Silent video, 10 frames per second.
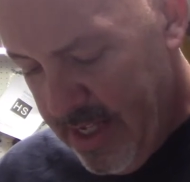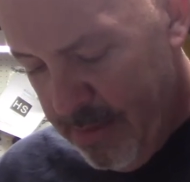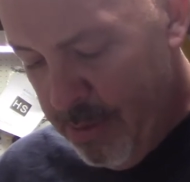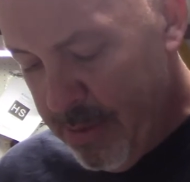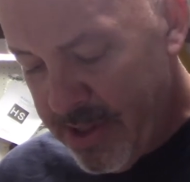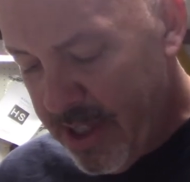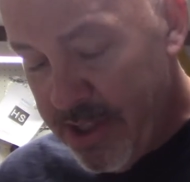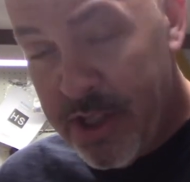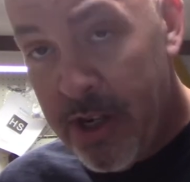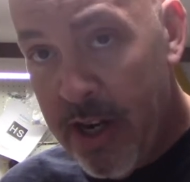I'm almost done
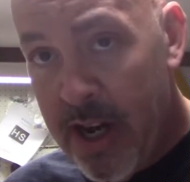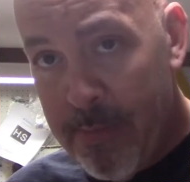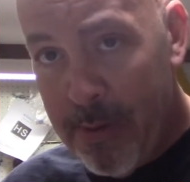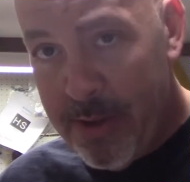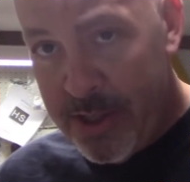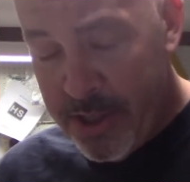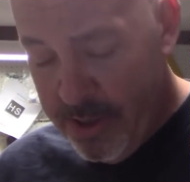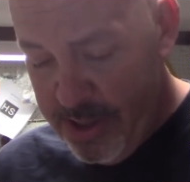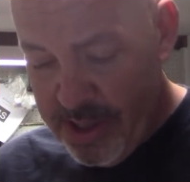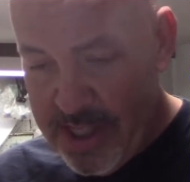stirring it up. I want to show
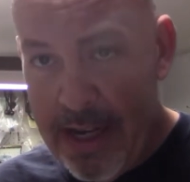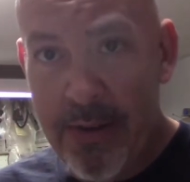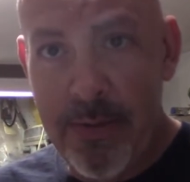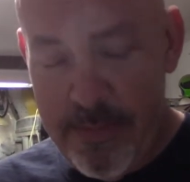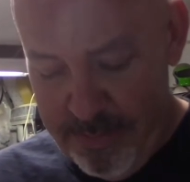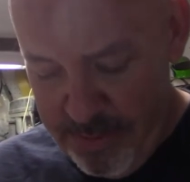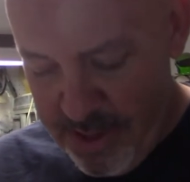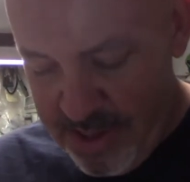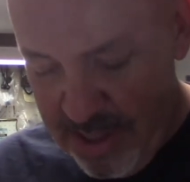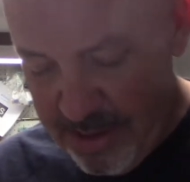you just how
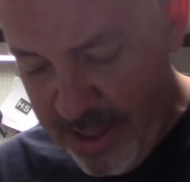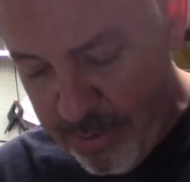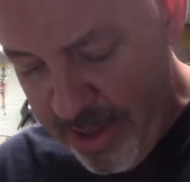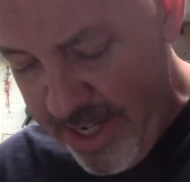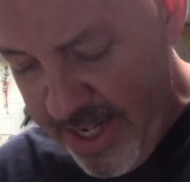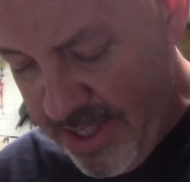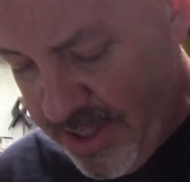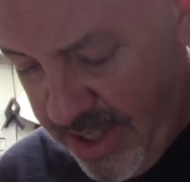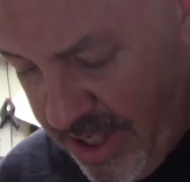just how liquid it is.